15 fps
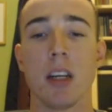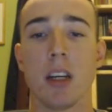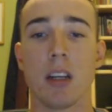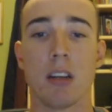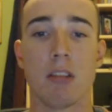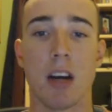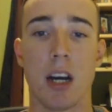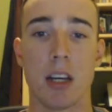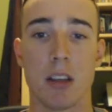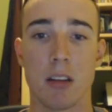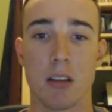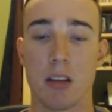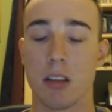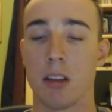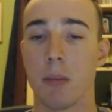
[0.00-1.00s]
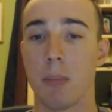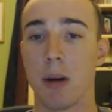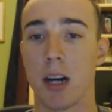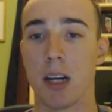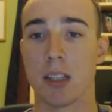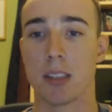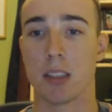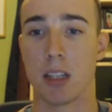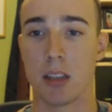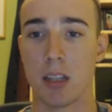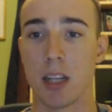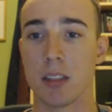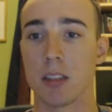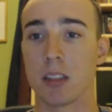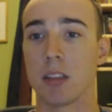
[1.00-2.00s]
line in the past, and
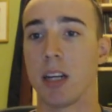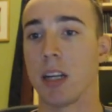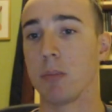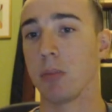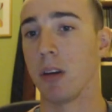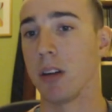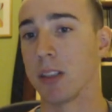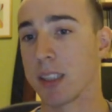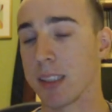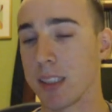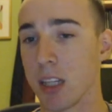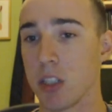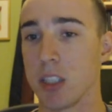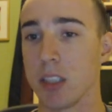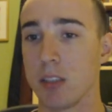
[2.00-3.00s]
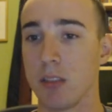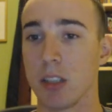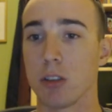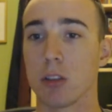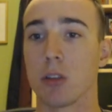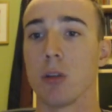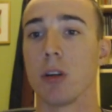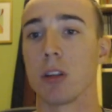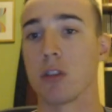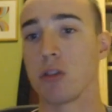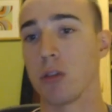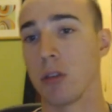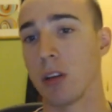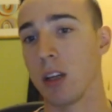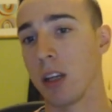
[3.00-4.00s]
other great players such as Viktor
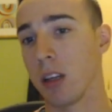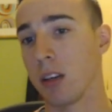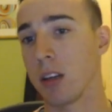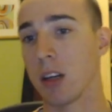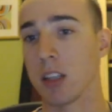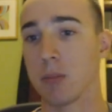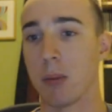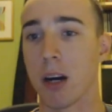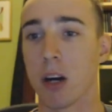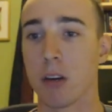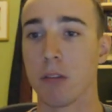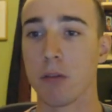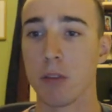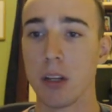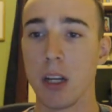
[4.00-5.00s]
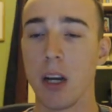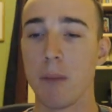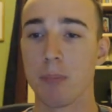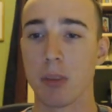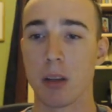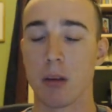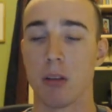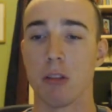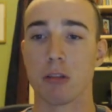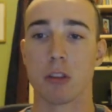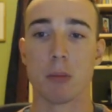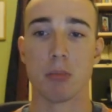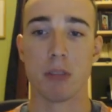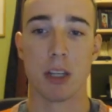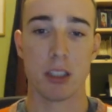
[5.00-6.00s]
Korchnoi and Kasparov
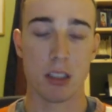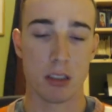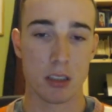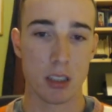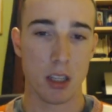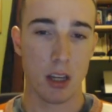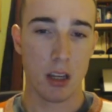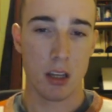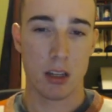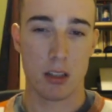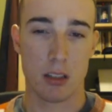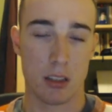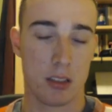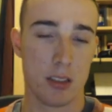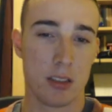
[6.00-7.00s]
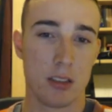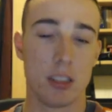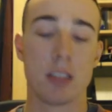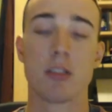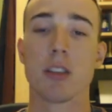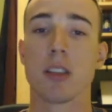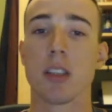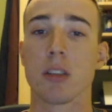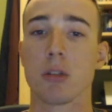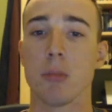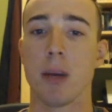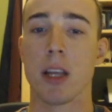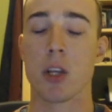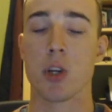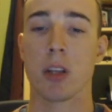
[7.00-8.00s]
also played it. It is interesting to
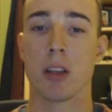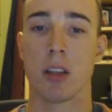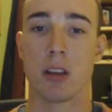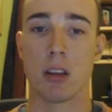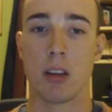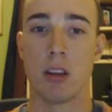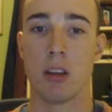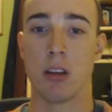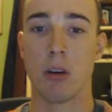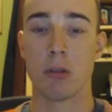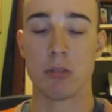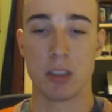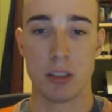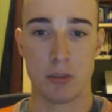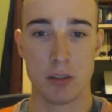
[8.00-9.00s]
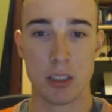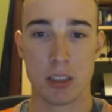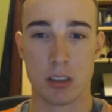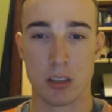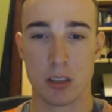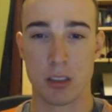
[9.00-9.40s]
mention that the only defeat